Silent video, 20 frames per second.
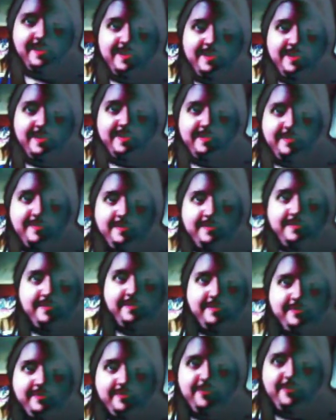So you might
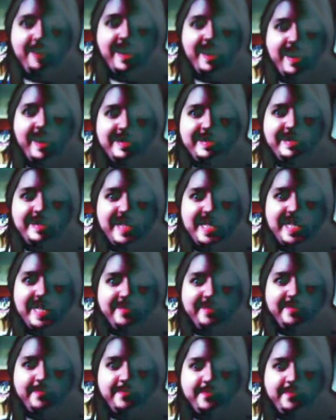not even be able
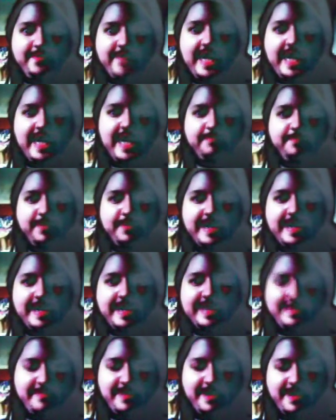to play that many
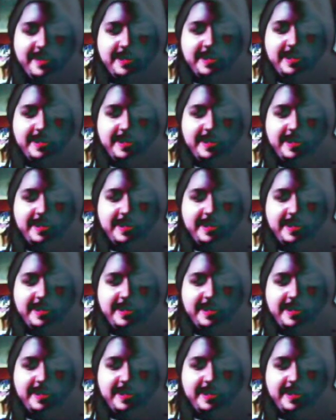of it.